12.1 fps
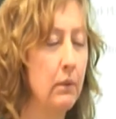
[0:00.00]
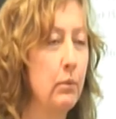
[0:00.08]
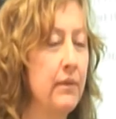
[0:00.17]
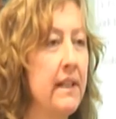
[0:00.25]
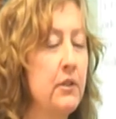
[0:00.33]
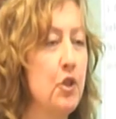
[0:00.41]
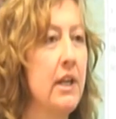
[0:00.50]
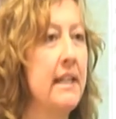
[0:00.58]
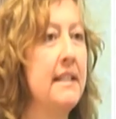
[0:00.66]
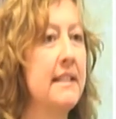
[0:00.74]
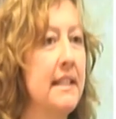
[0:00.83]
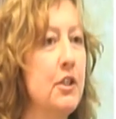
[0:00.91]
We've had
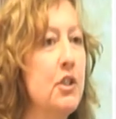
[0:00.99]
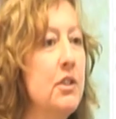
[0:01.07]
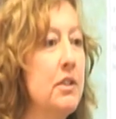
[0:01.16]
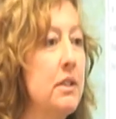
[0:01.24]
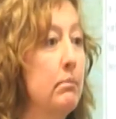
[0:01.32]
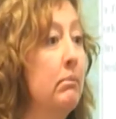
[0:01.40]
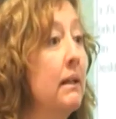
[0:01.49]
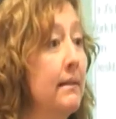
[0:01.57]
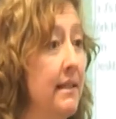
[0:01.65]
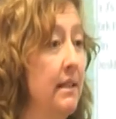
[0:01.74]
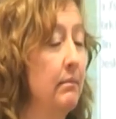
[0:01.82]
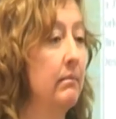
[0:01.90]
training sessions
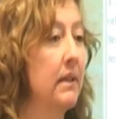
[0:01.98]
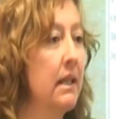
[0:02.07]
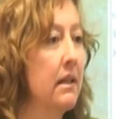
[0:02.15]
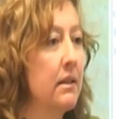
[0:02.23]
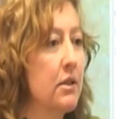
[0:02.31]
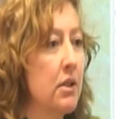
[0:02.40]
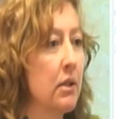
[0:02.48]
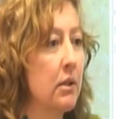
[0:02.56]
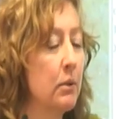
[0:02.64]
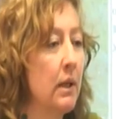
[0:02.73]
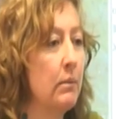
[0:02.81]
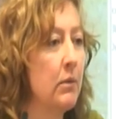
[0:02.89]
built in, so
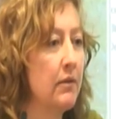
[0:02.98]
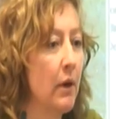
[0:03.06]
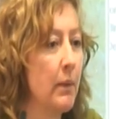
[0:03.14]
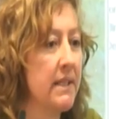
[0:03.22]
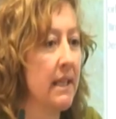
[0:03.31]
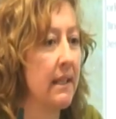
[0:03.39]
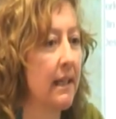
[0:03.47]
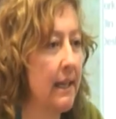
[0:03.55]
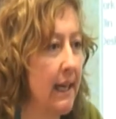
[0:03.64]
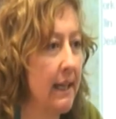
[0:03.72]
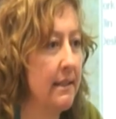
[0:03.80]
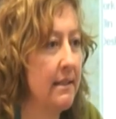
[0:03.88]
we've always had
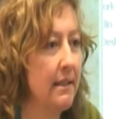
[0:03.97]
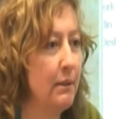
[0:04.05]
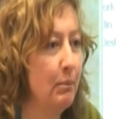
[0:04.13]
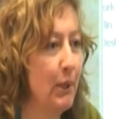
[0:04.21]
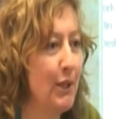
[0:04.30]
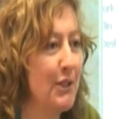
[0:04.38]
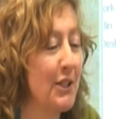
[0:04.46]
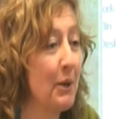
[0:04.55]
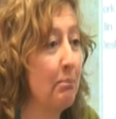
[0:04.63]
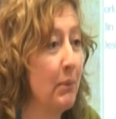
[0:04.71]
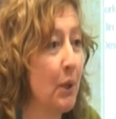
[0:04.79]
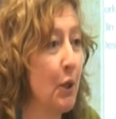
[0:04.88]
our IT person
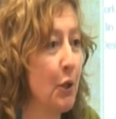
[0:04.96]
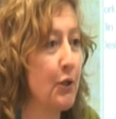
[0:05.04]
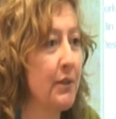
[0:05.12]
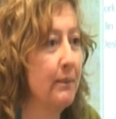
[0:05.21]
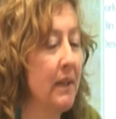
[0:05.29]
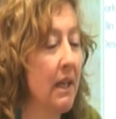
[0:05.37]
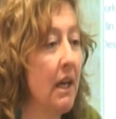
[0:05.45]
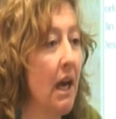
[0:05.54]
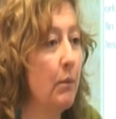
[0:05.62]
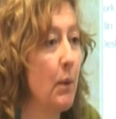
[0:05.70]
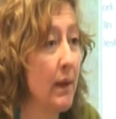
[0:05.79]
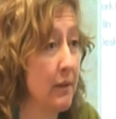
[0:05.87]
on board,
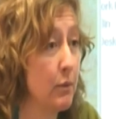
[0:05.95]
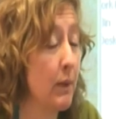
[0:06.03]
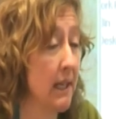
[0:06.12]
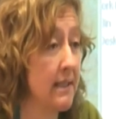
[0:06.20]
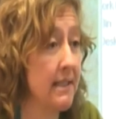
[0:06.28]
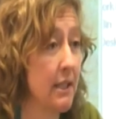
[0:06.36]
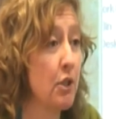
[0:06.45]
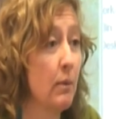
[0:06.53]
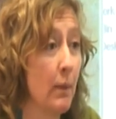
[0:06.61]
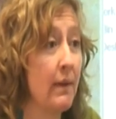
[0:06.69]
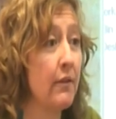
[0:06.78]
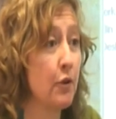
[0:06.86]
and we had a session.
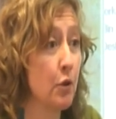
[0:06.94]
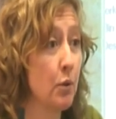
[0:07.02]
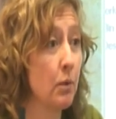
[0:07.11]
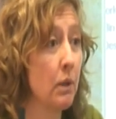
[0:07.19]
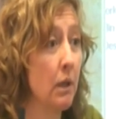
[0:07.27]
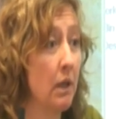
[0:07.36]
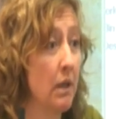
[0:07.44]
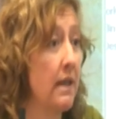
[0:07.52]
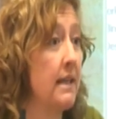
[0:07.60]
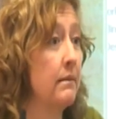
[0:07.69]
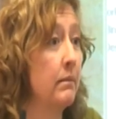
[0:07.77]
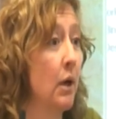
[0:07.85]
We went through
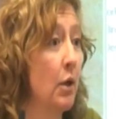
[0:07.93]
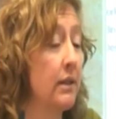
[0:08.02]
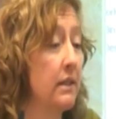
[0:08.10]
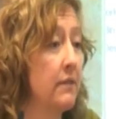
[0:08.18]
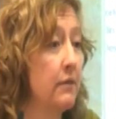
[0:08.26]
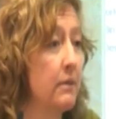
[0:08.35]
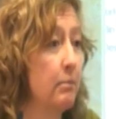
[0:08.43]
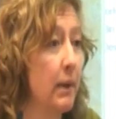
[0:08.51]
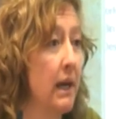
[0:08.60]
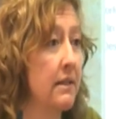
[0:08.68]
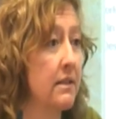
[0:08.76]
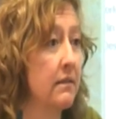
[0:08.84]
all the different
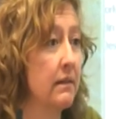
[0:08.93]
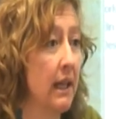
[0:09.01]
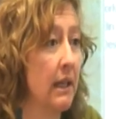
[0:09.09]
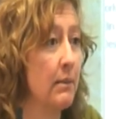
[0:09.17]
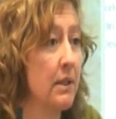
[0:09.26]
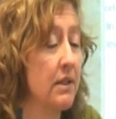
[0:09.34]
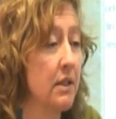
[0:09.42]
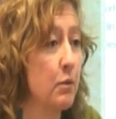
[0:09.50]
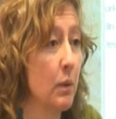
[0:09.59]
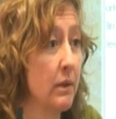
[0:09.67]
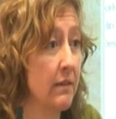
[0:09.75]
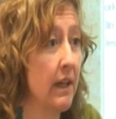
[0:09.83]
parts and elements as
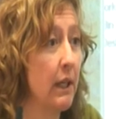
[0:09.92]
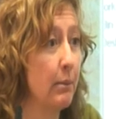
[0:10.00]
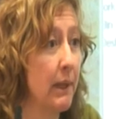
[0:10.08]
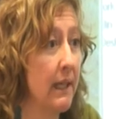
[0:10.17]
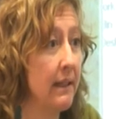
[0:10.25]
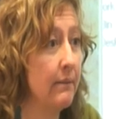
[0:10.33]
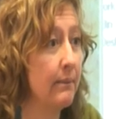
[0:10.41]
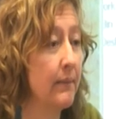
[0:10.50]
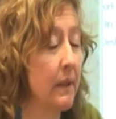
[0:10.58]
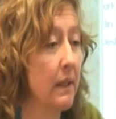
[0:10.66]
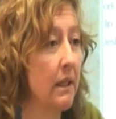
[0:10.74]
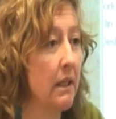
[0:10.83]
we were developing
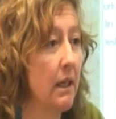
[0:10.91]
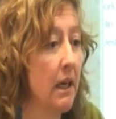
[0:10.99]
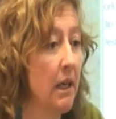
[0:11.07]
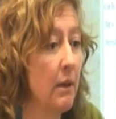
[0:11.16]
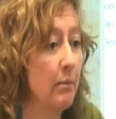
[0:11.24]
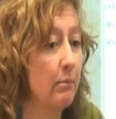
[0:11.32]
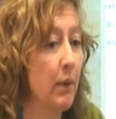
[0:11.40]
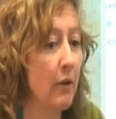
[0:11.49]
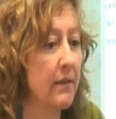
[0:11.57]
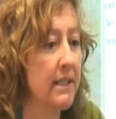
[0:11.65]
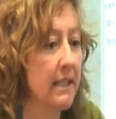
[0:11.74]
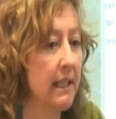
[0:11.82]
it. But
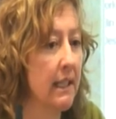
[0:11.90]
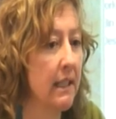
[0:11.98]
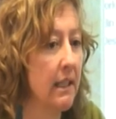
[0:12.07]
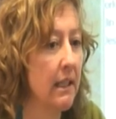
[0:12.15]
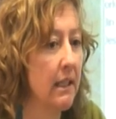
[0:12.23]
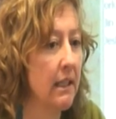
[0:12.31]
obviously,